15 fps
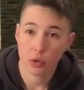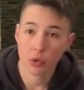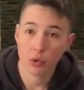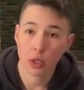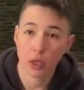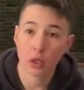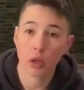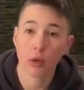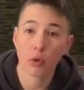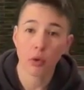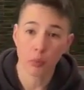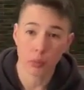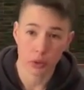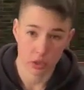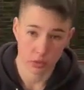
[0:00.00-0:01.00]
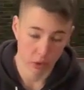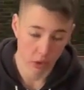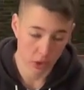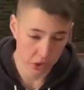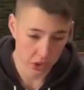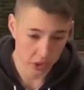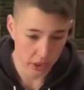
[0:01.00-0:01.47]
We're doing glute bridge
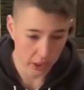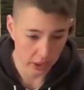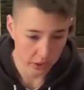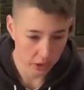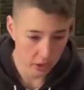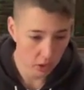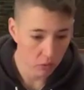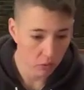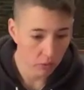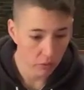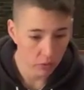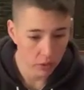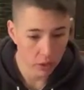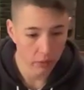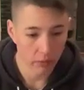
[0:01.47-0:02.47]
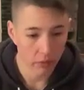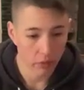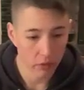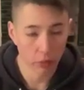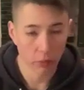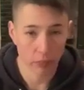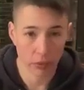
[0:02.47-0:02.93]
marches next. So the
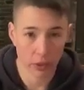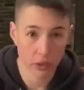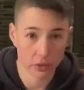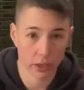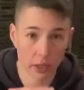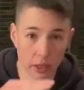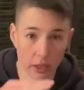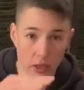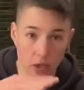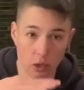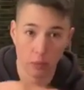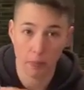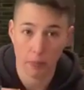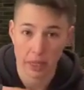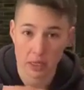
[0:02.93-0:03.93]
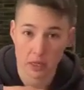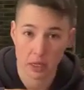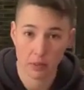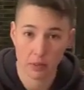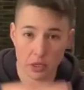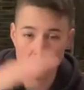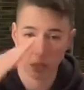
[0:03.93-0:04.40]
glute bridge, right, is your
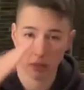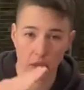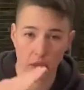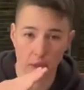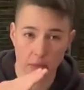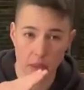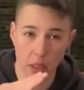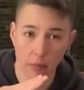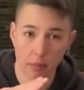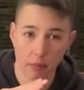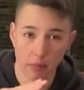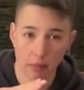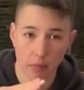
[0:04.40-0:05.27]
baseline position, lift the hips up.